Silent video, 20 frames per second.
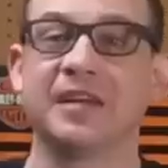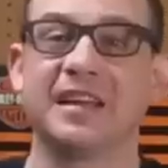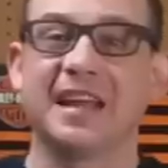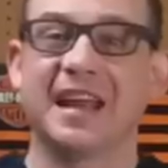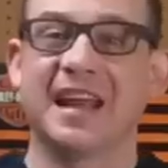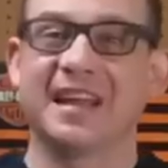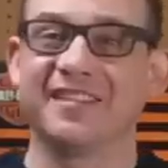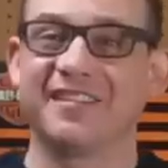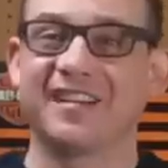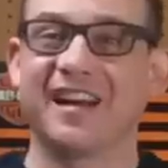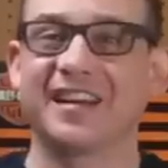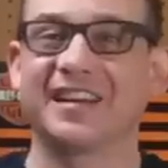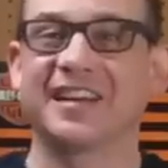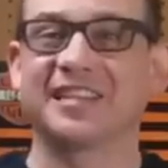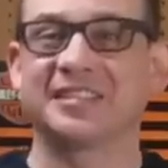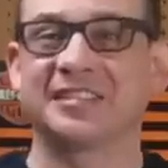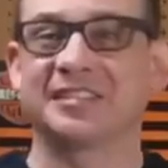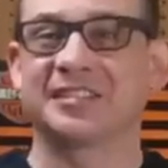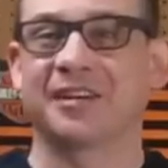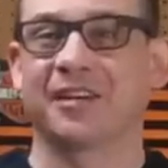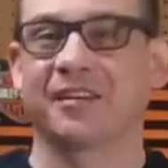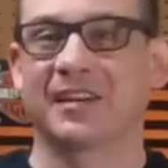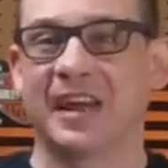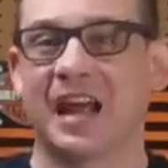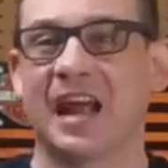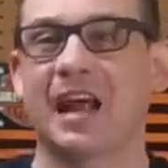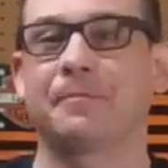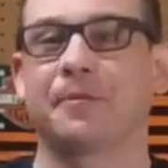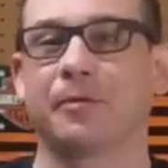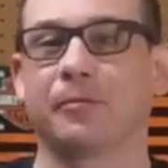and you're not necessarily
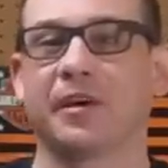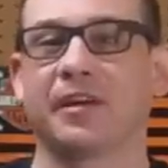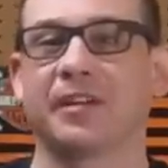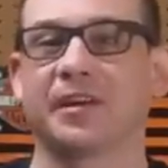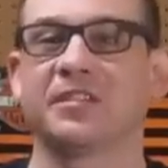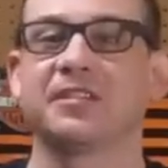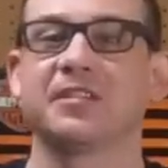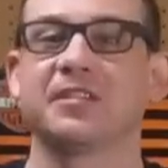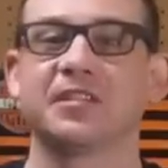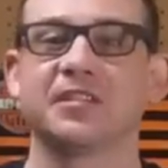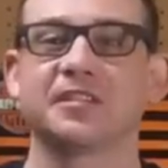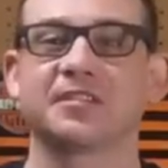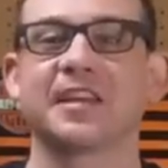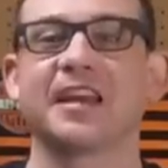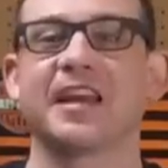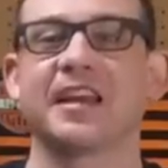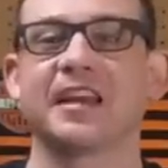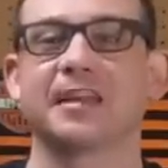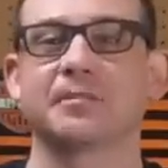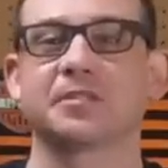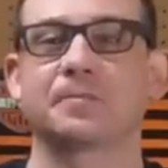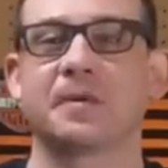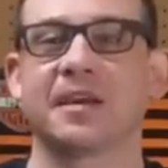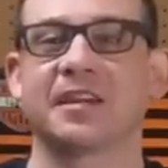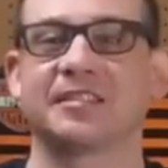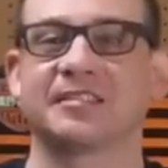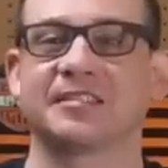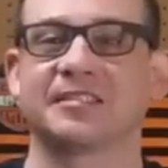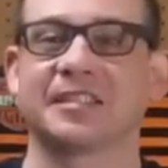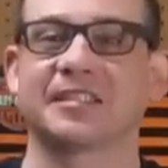happy with it, so you end up spending
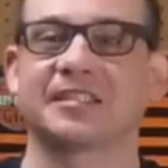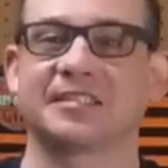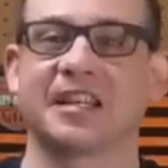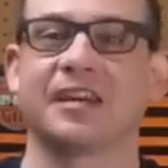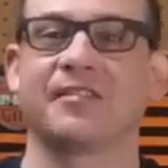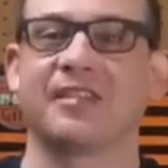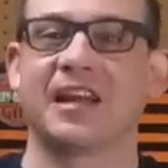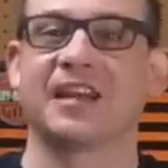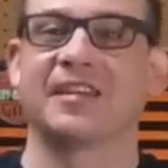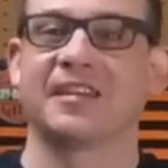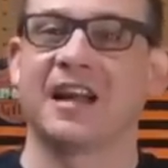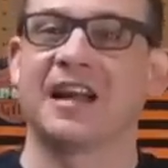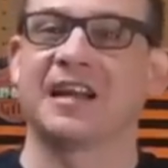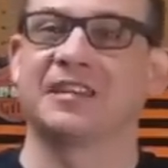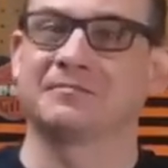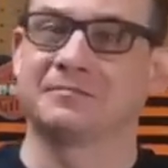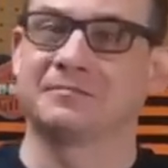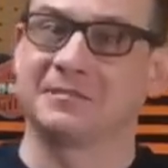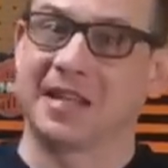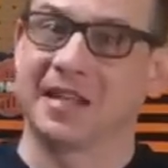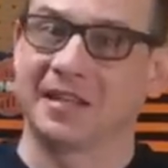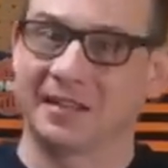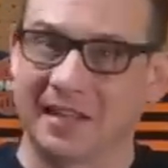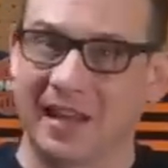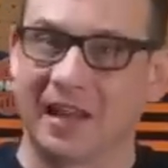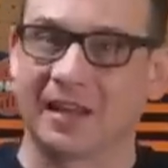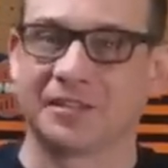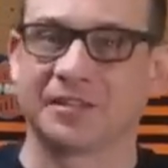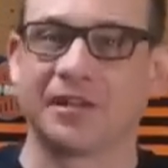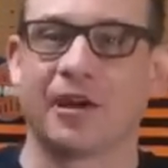$6,000, $7,000, $8,000, $9,000,
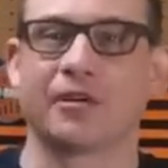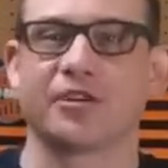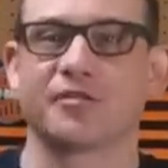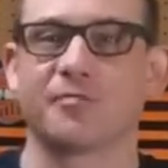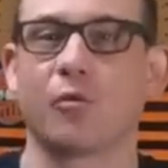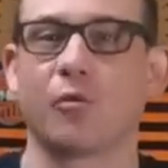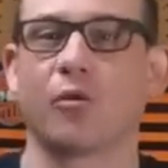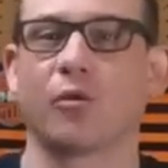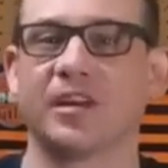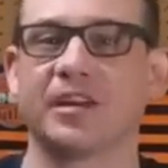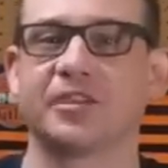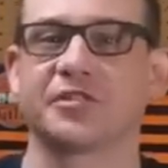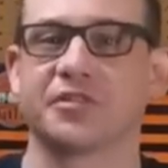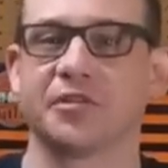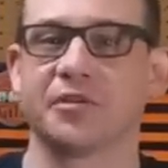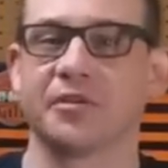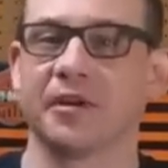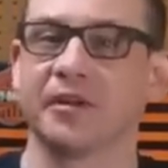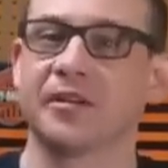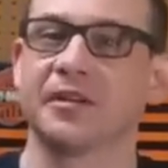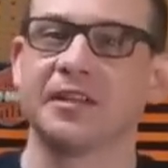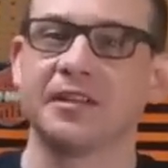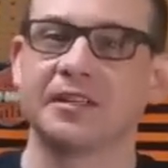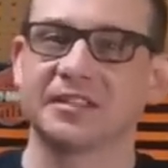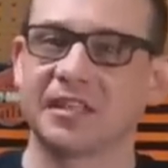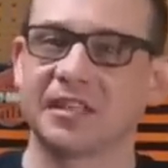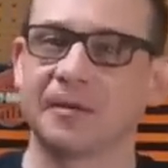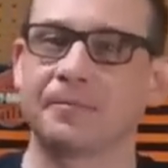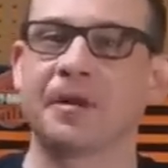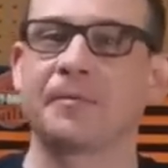$10,000 more into it.
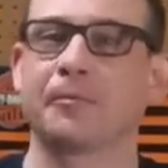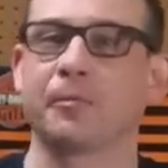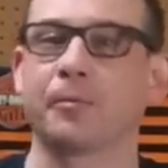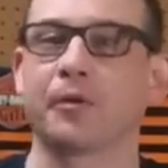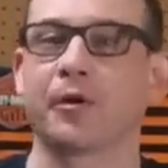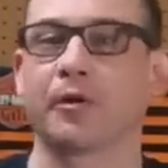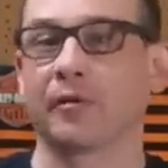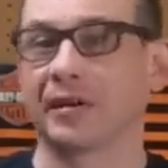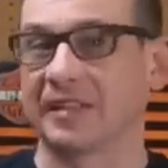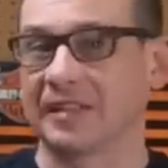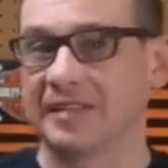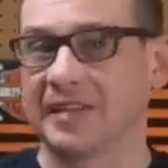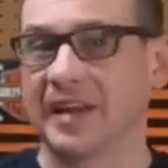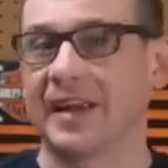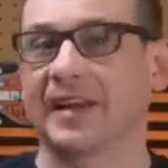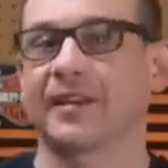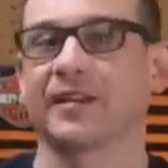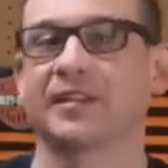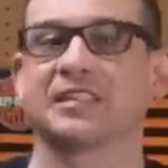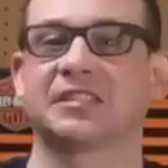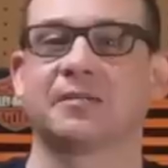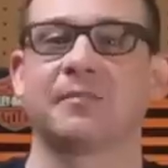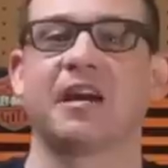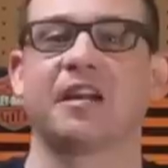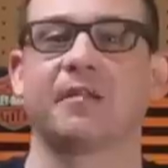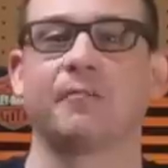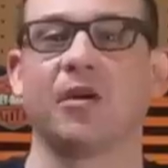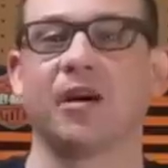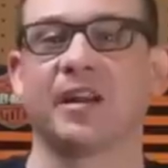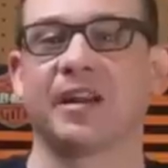Some people put a ridiculous amount of
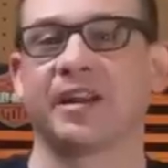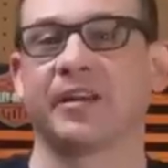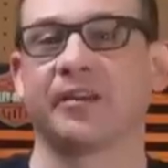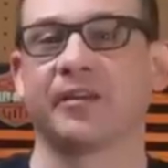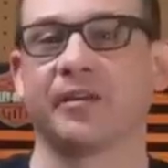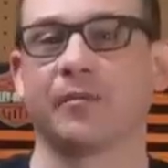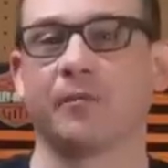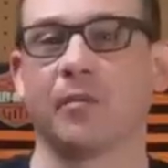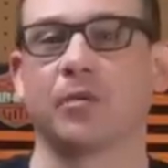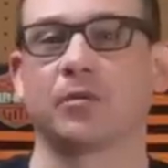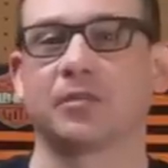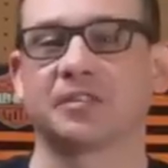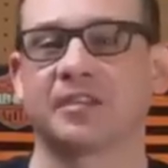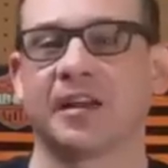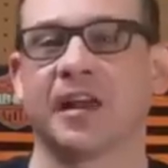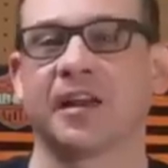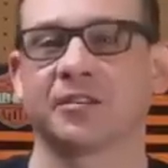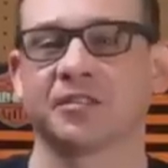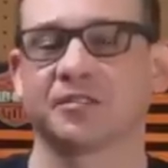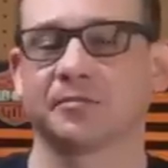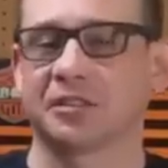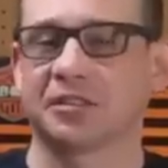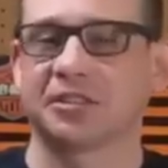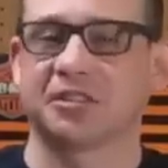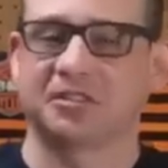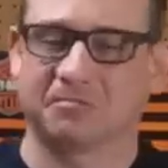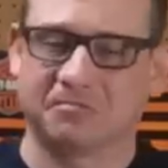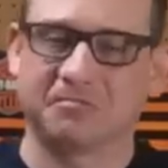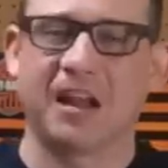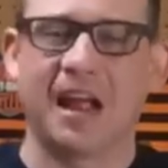money into their motorcycles, which
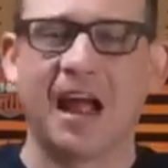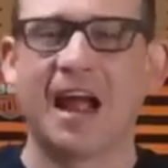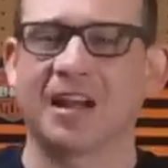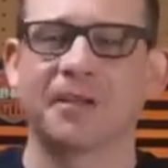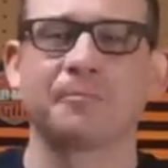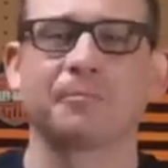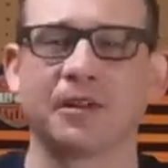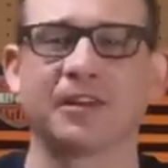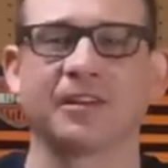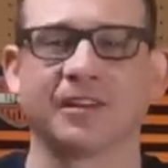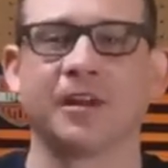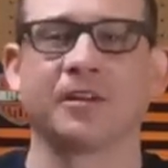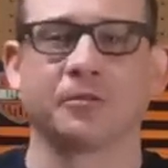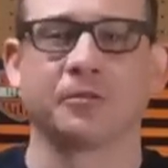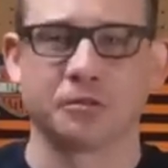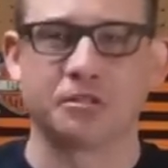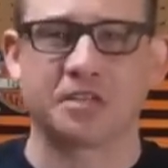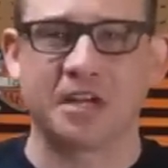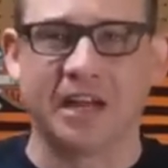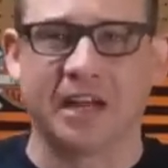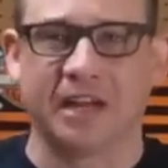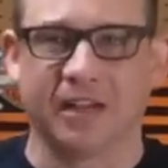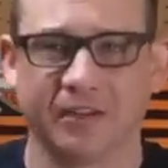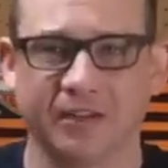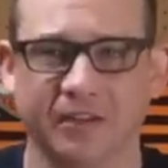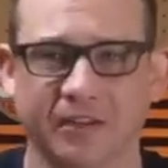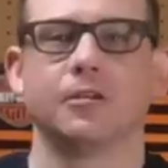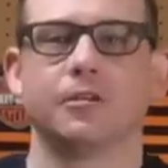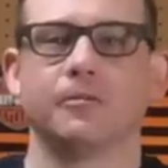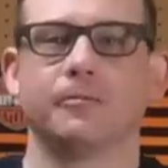I completely understand.
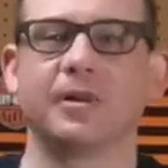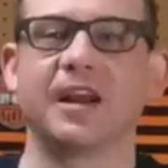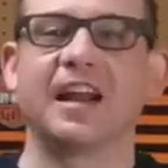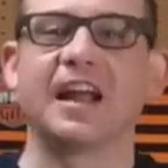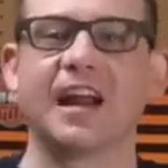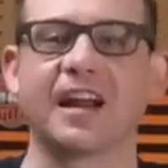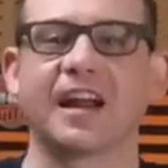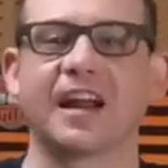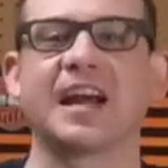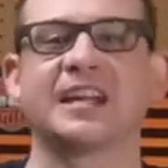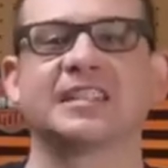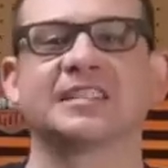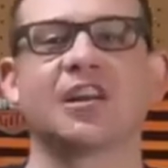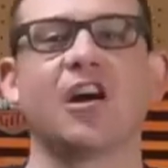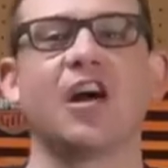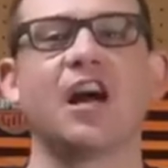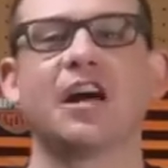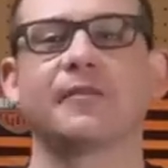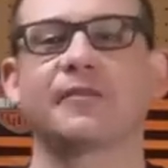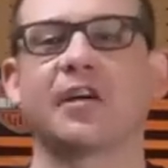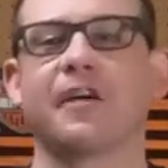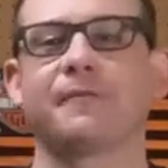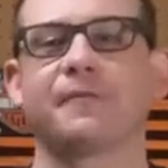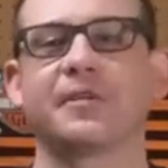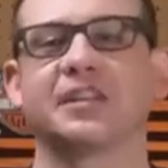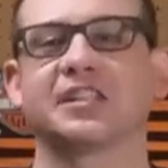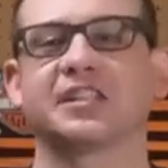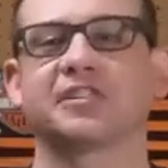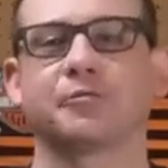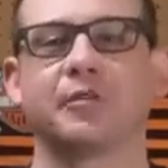But anyhow, guys, that's all I've got for you
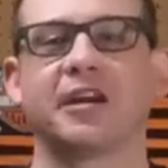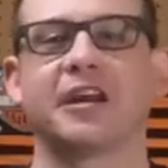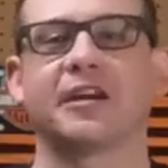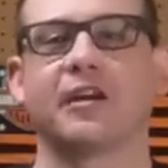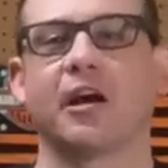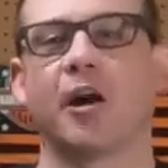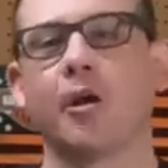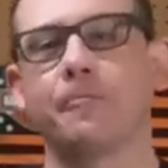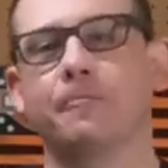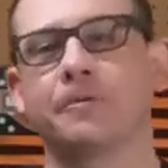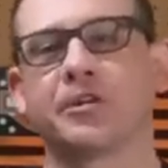this week. I hope you